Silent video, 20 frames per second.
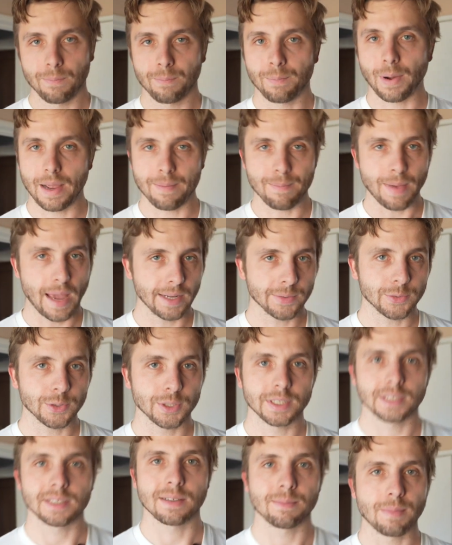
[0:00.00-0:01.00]
buy
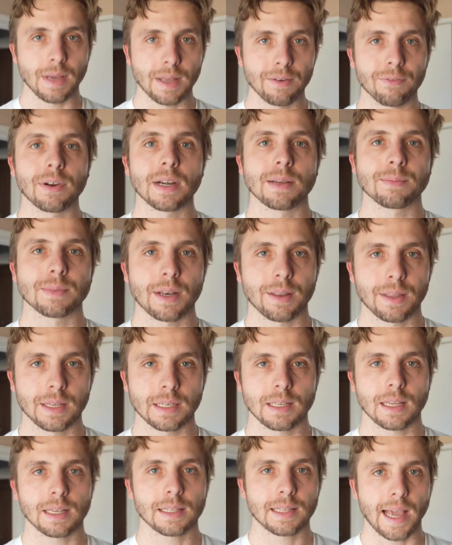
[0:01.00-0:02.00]
mattresses and bed frames and
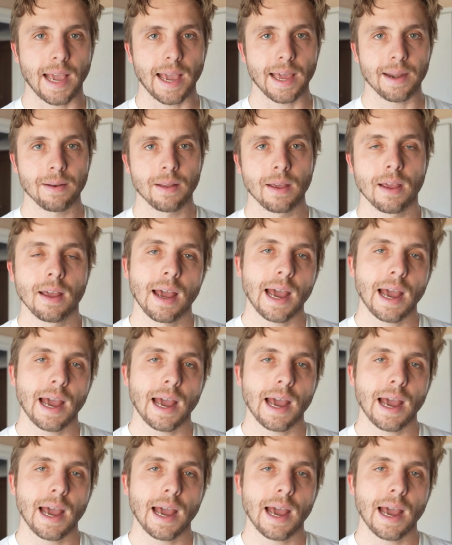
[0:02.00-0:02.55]
things like that.